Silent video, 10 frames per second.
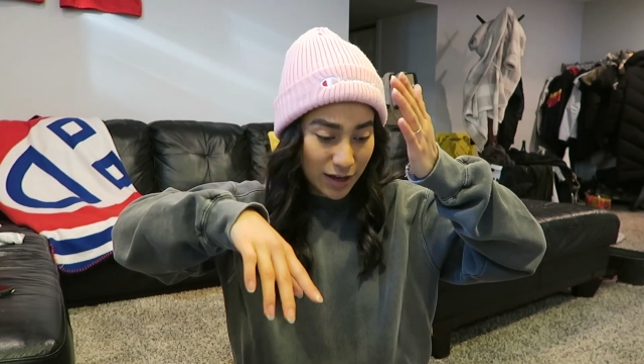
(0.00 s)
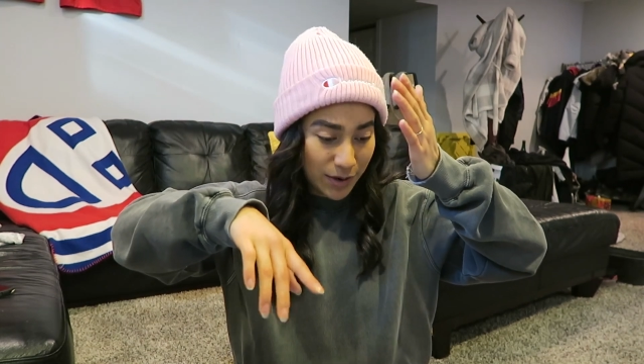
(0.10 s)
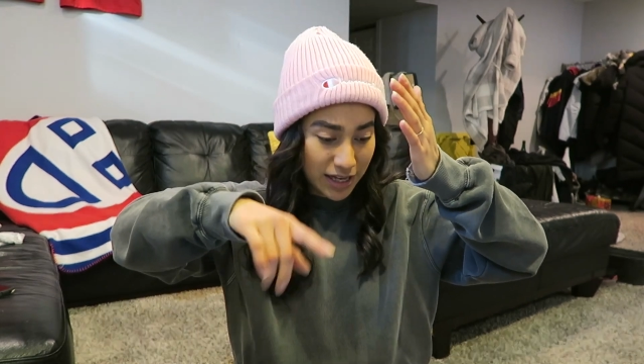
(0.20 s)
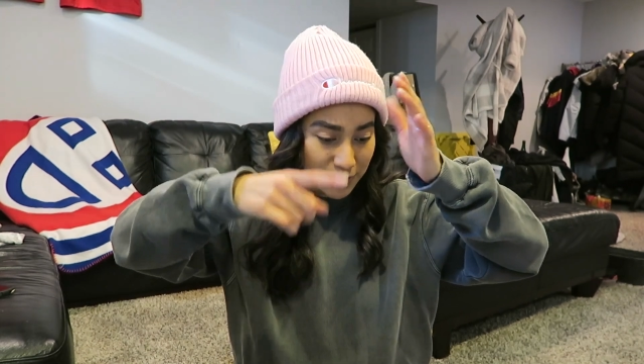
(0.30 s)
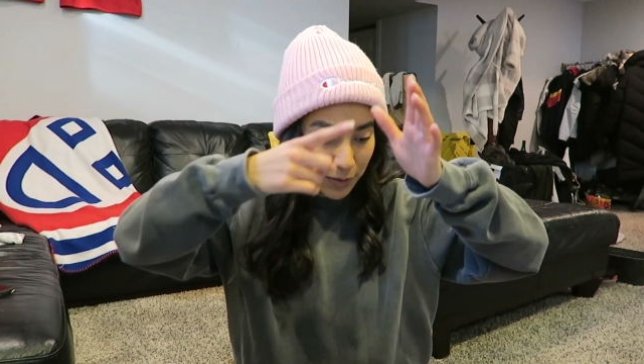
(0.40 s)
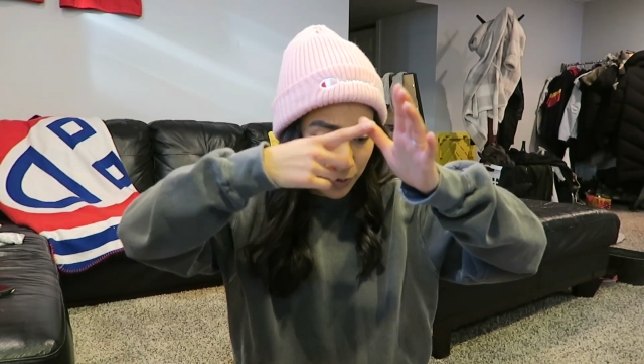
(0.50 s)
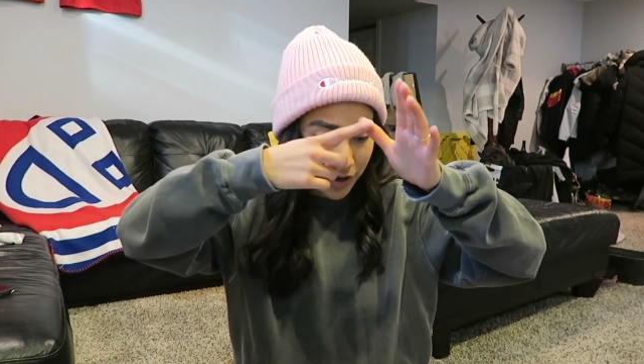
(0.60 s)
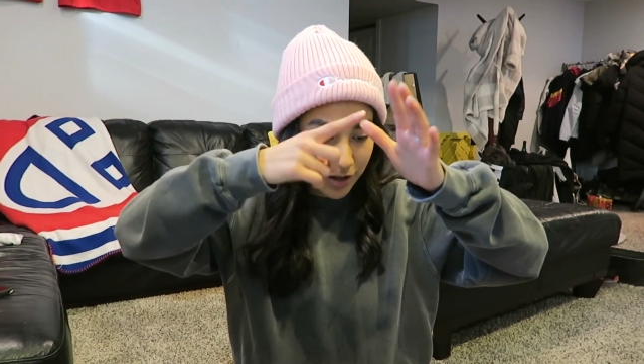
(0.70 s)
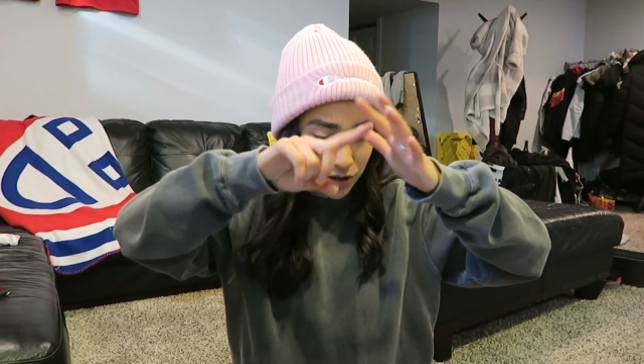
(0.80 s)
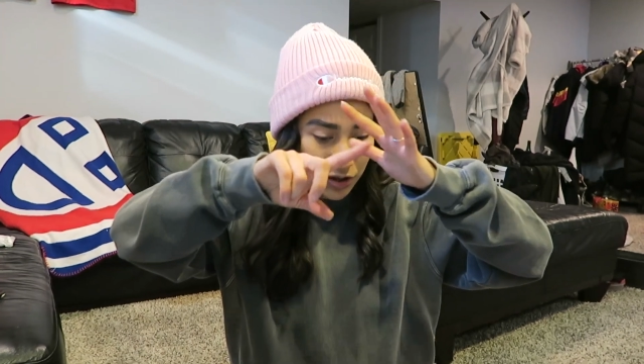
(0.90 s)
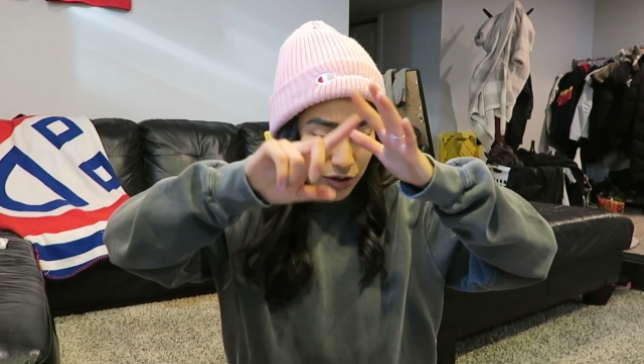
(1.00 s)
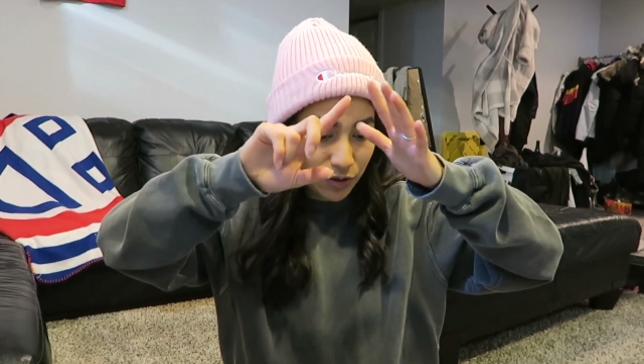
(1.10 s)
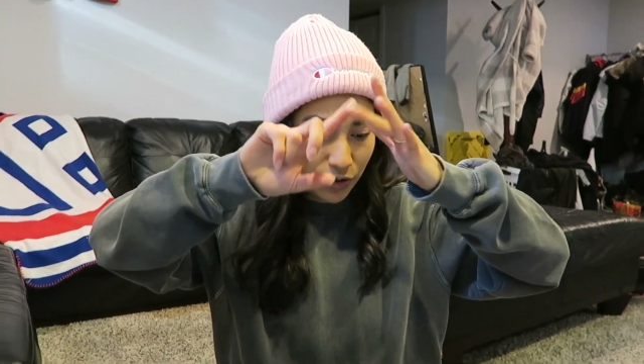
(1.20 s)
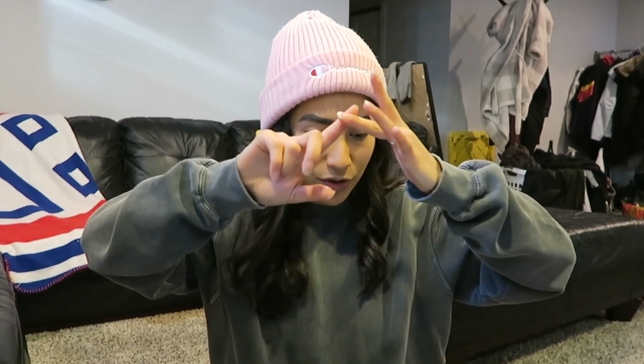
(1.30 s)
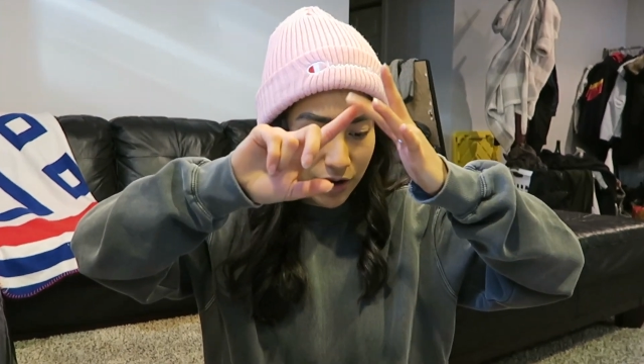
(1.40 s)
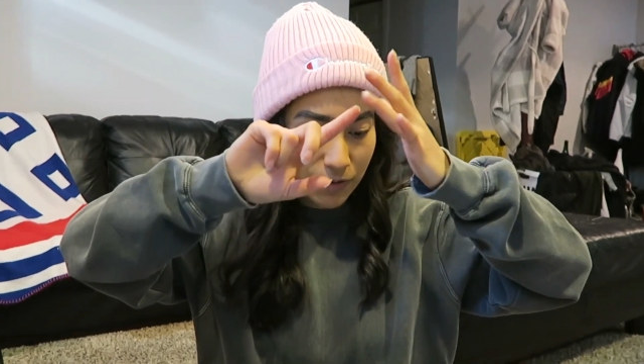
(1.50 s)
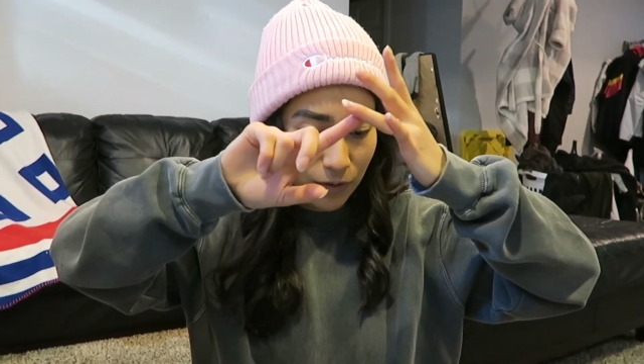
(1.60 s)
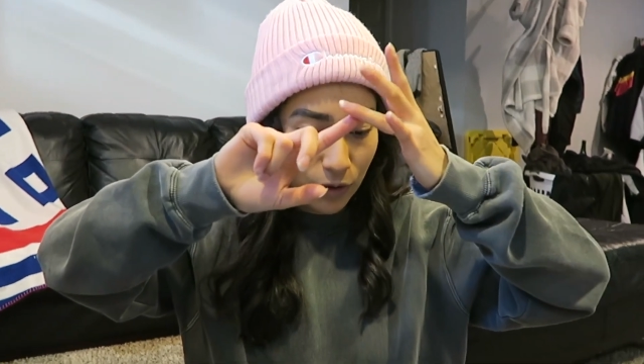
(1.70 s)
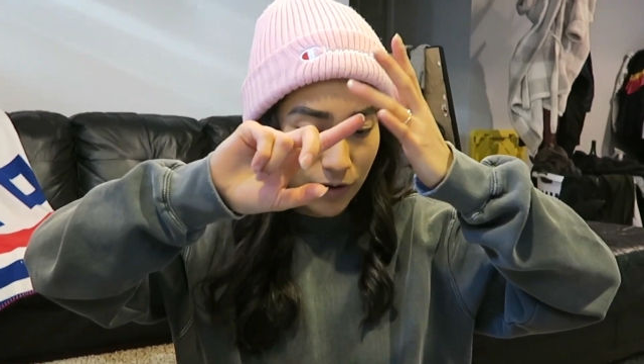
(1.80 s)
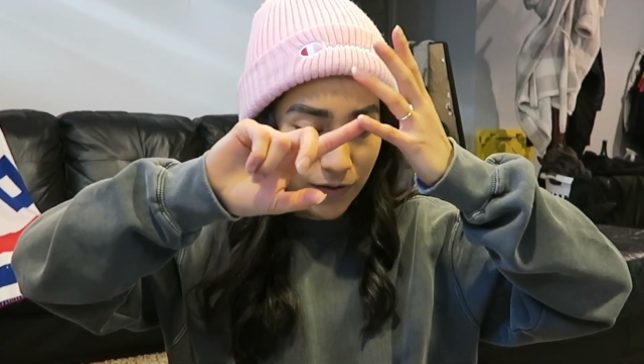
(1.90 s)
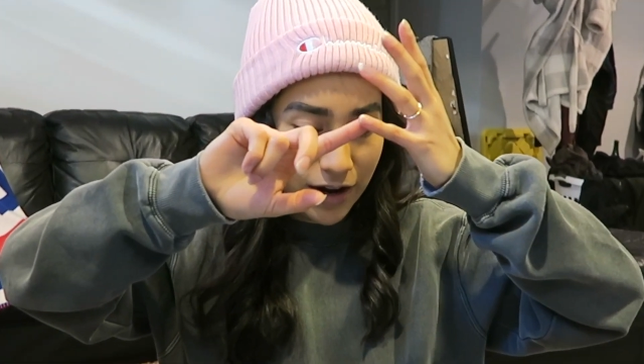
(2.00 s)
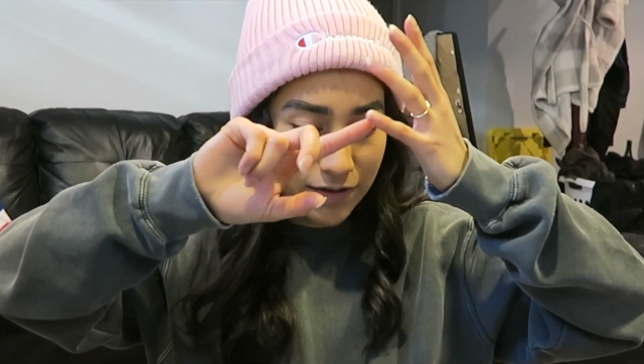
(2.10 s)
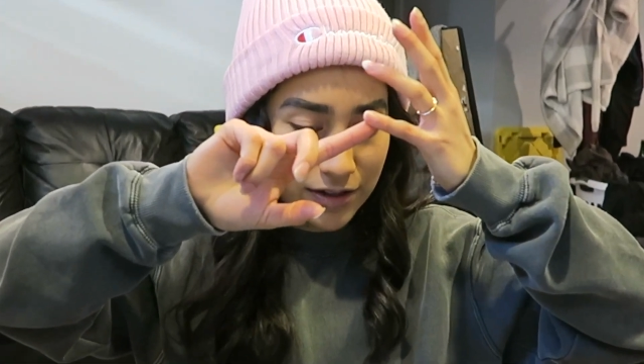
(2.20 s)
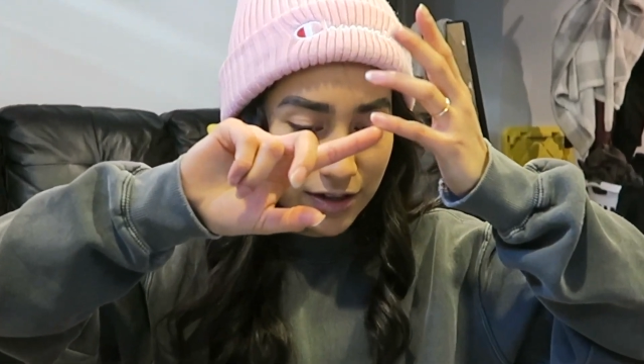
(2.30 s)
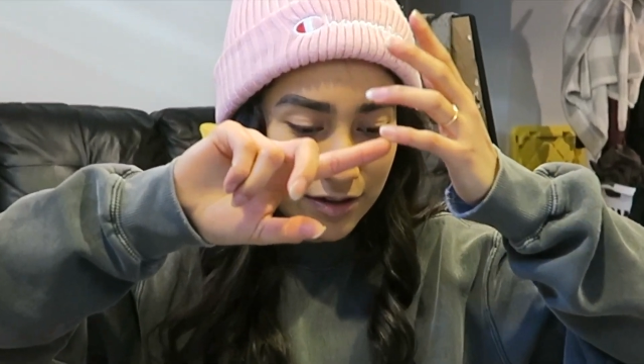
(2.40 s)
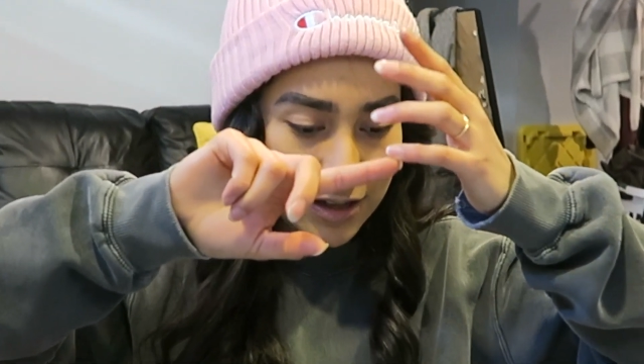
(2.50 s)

How many is it? 1, 2, 3, 4, 5, 6,